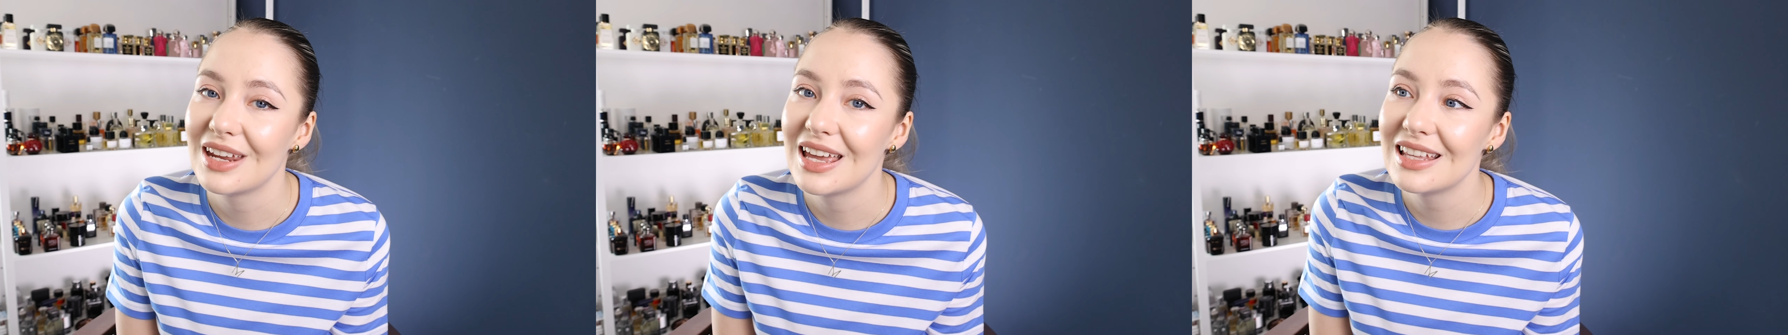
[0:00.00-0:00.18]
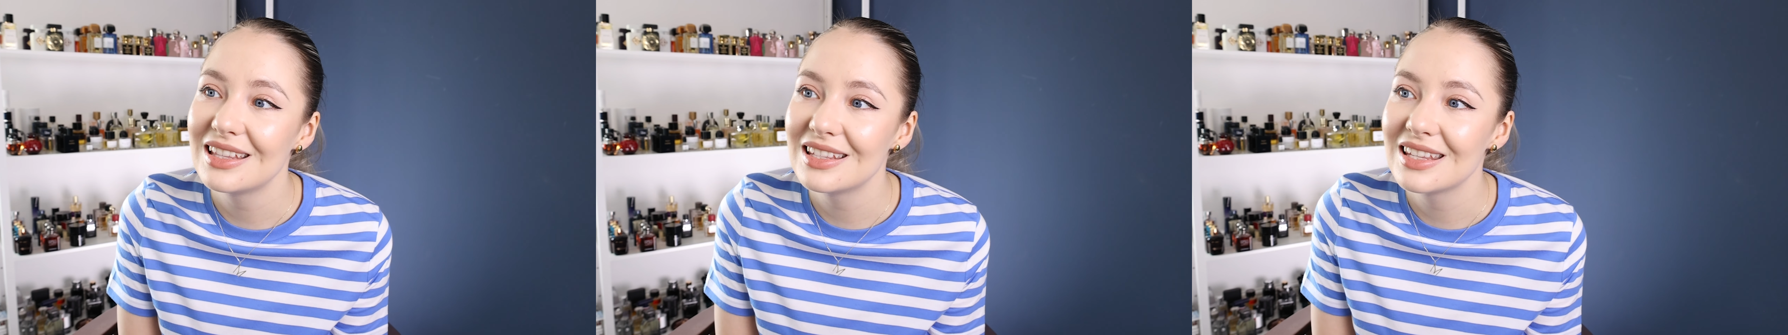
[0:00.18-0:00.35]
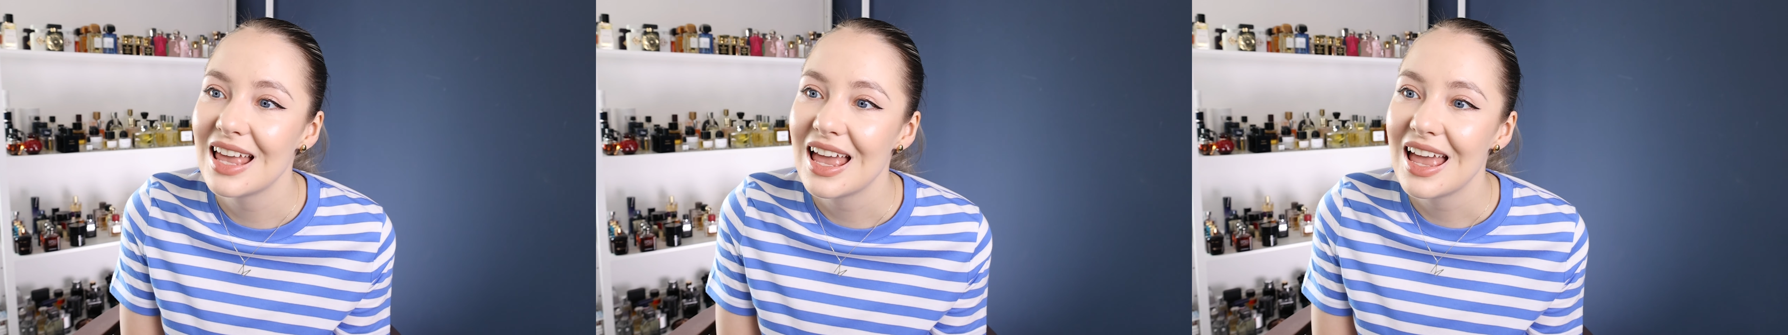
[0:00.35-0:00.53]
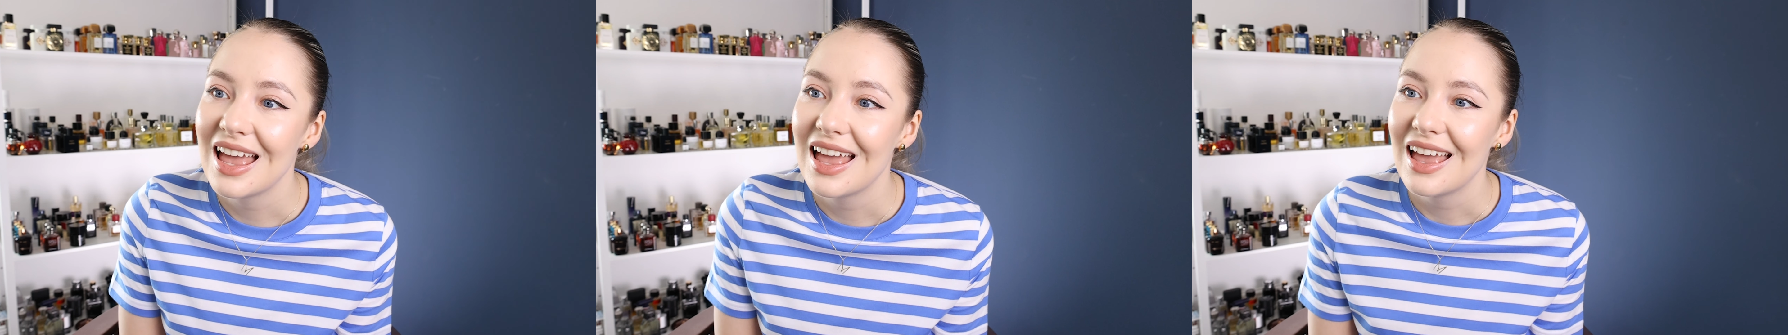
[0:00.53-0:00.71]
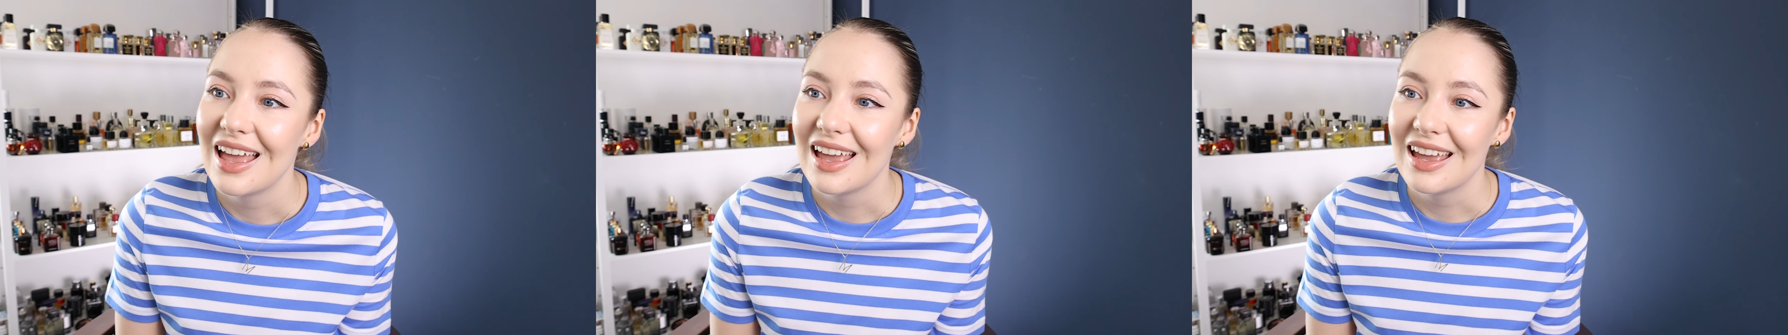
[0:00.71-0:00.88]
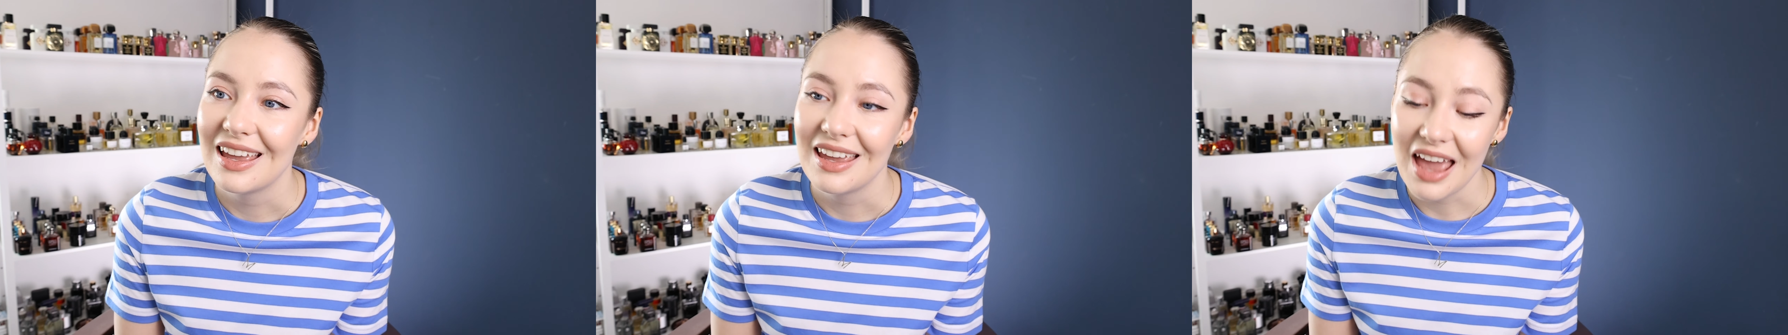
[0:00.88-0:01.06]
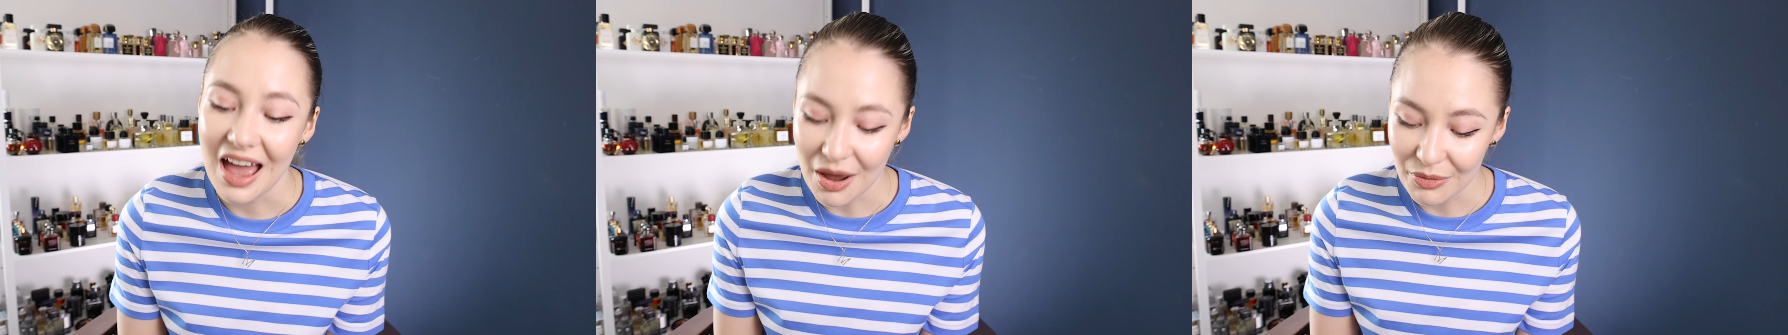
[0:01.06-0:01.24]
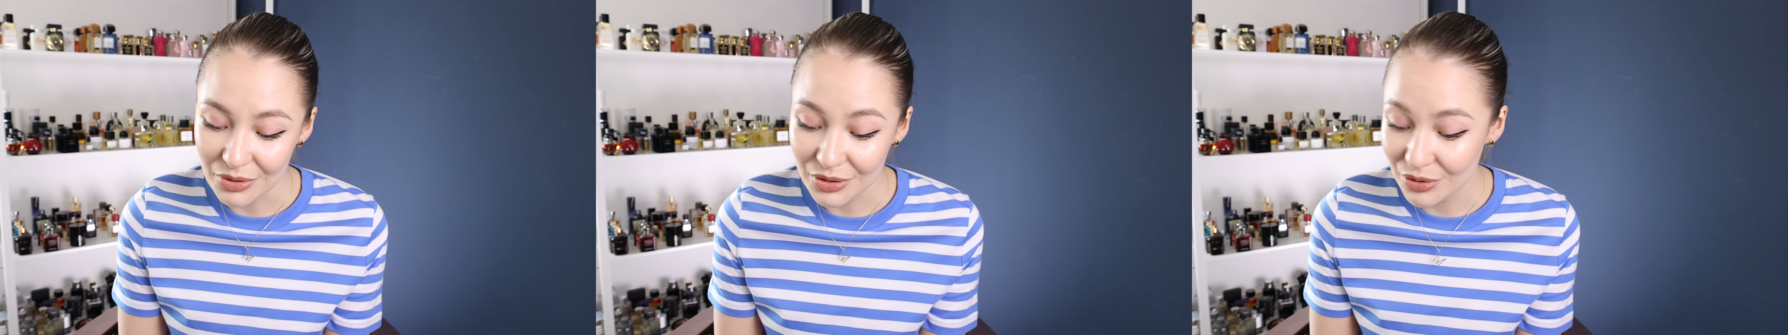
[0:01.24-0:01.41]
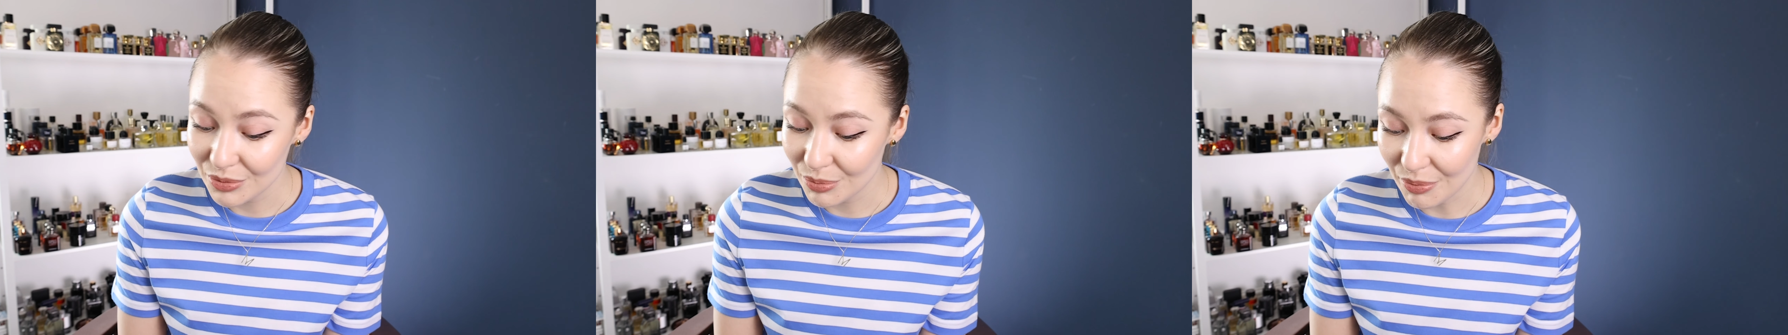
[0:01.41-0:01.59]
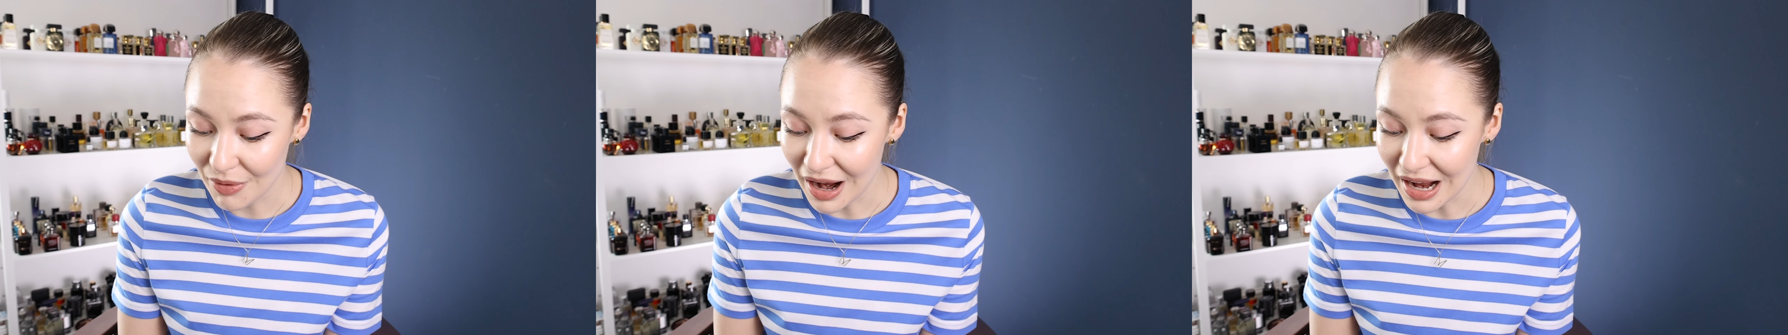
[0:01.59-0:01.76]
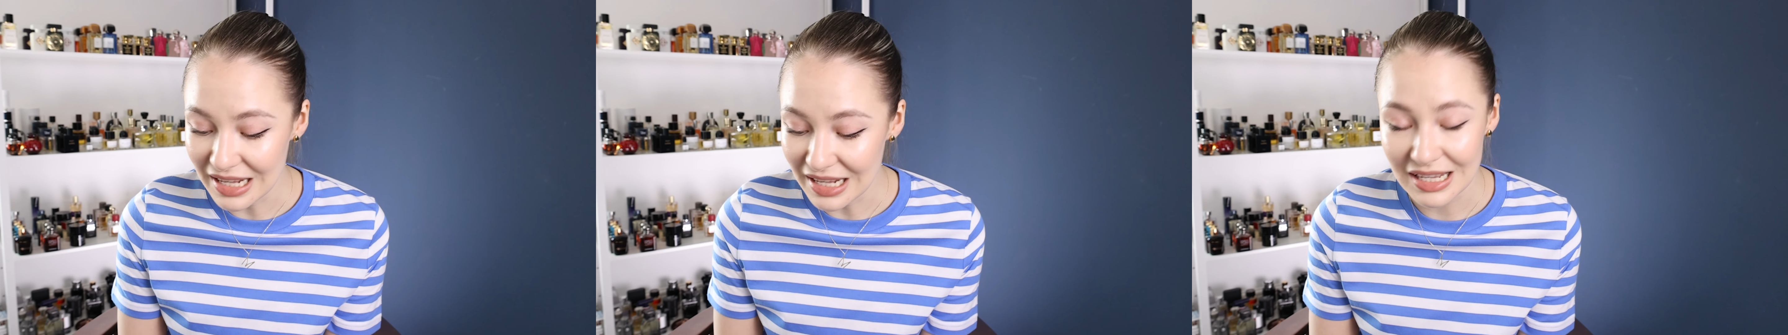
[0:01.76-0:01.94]
It's, yeah, I was
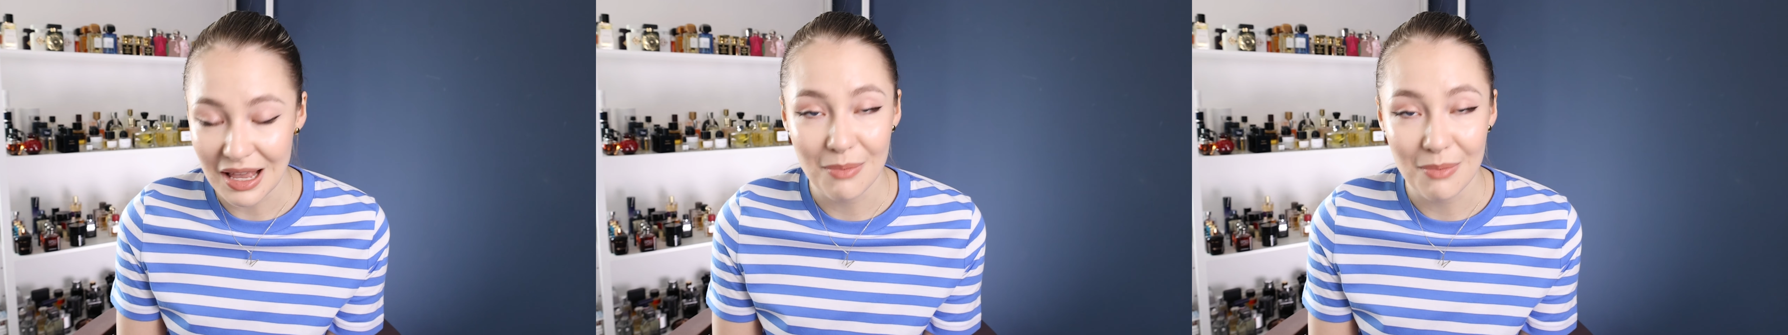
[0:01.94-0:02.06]
surprised.